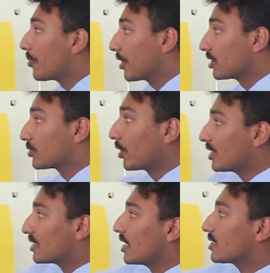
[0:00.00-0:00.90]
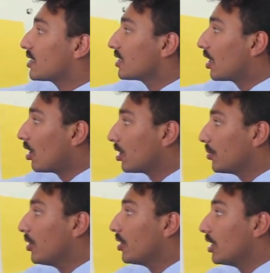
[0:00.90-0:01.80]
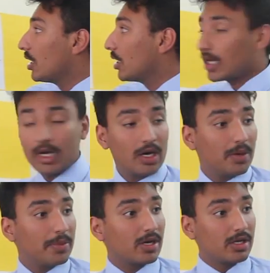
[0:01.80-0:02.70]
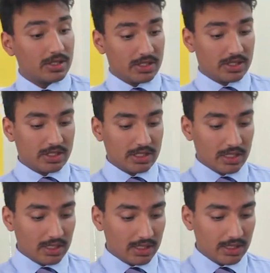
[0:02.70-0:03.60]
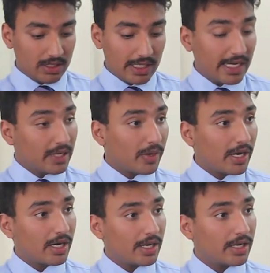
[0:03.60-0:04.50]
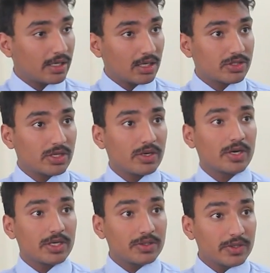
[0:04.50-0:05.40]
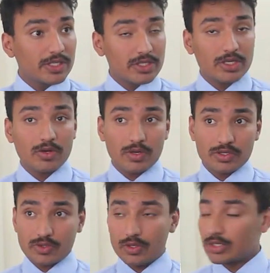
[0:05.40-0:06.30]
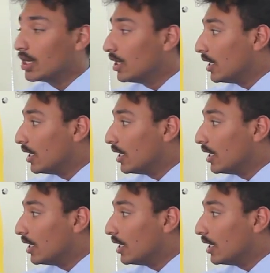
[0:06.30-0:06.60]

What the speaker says: Because what it says is the economy, because anywhere in a country or a region or a source,